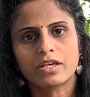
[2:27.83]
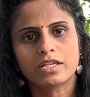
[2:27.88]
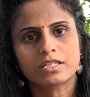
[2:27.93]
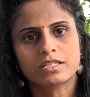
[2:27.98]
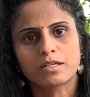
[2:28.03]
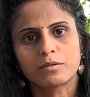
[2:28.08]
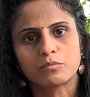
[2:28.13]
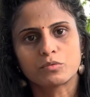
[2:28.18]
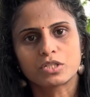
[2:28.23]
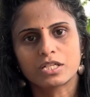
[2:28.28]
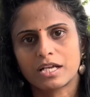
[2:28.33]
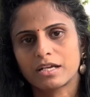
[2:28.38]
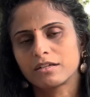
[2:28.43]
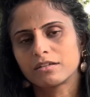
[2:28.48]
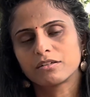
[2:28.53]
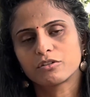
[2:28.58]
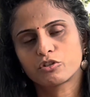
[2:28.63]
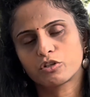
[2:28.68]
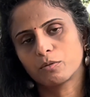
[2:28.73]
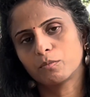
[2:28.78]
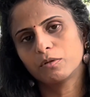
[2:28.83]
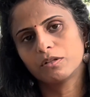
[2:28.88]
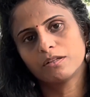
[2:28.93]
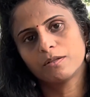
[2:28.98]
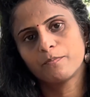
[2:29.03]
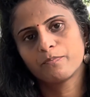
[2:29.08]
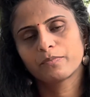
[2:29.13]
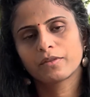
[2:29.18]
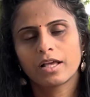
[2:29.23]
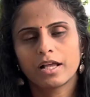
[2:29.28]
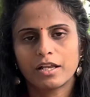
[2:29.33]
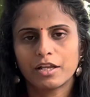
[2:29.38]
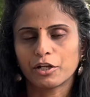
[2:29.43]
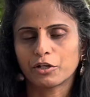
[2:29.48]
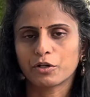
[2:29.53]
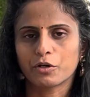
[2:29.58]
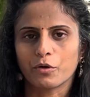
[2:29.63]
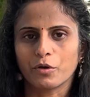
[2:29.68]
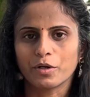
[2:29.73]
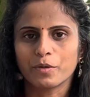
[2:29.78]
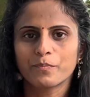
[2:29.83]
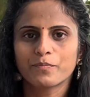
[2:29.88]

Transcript: some trouble later on.